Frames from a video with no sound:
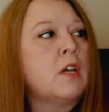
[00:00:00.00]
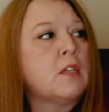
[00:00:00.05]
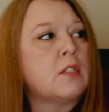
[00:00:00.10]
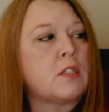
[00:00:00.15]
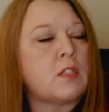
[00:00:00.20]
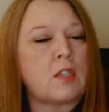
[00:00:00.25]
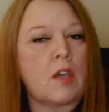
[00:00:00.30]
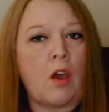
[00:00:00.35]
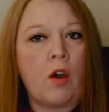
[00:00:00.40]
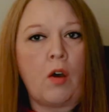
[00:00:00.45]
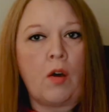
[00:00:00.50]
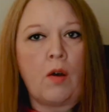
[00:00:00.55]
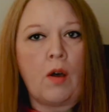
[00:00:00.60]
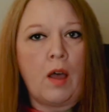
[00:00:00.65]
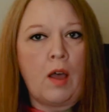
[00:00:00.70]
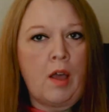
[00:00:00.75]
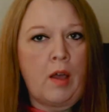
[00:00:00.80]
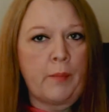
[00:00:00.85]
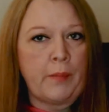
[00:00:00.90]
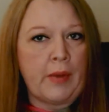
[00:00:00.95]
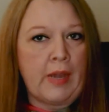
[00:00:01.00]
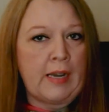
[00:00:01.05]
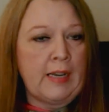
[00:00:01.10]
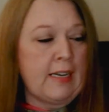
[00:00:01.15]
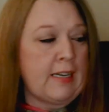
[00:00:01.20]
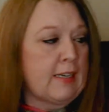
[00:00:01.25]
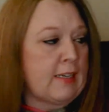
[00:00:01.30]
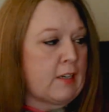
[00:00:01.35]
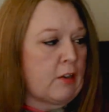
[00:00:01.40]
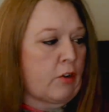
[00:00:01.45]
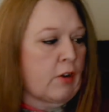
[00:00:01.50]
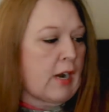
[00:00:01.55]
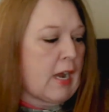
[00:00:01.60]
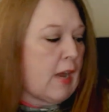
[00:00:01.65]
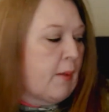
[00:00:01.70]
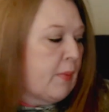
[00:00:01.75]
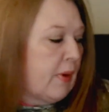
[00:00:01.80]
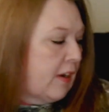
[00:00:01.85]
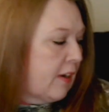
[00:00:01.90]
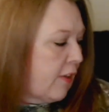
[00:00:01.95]
So um, I needed to
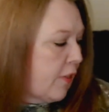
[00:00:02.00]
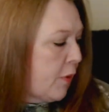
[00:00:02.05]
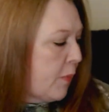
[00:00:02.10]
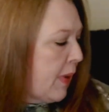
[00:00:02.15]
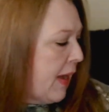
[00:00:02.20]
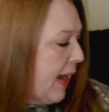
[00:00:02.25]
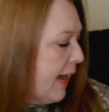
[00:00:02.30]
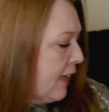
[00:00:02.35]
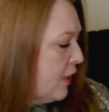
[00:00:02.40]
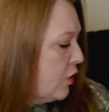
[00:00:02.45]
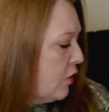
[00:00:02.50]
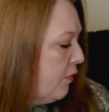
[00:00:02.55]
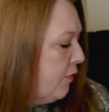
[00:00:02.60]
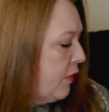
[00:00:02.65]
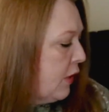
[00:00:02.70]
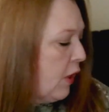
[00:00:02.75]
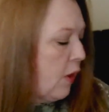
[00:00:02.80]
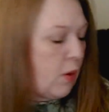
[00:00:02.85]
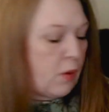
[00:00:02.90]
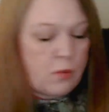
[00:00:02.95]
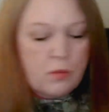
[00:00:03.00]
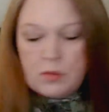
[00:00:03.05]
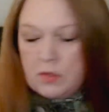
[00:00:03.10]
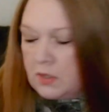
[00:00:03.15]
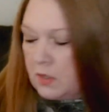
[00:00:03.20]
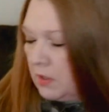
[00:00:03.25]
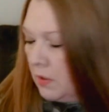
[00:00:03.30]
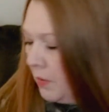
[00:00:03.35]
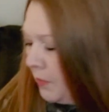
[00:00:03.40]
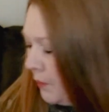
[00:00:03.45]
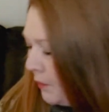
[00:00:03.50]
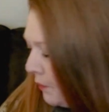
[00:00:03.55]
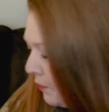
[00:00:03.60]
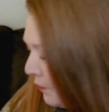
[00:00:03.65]
grab another package of those.